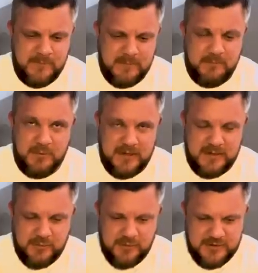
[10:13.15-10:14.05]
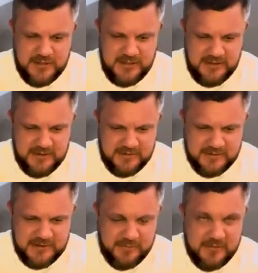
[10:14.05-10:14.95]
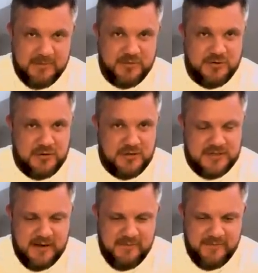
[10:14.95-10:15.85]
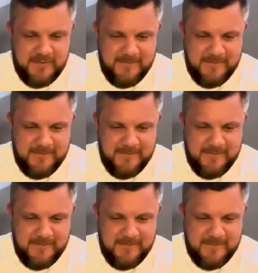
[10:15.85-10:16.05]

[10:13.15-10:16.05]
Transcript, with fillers: I'm quite a noisy eater as well when I'm enjoying stuff.